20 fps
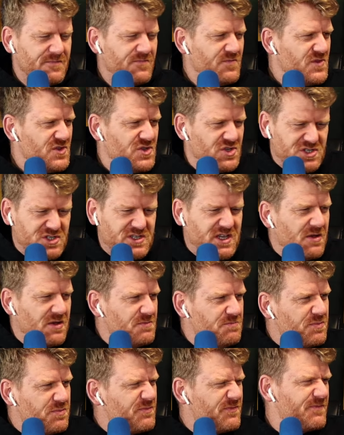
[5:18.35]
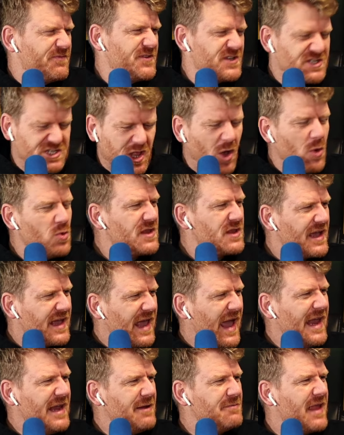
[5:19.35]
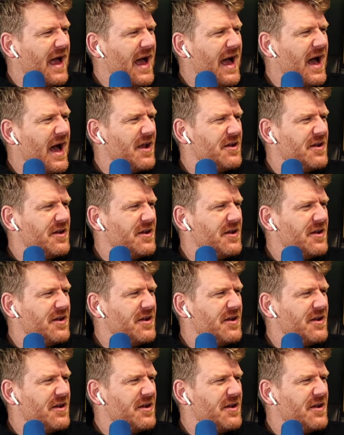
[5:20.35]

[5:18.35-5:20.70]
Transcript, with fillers: just can slow the game down,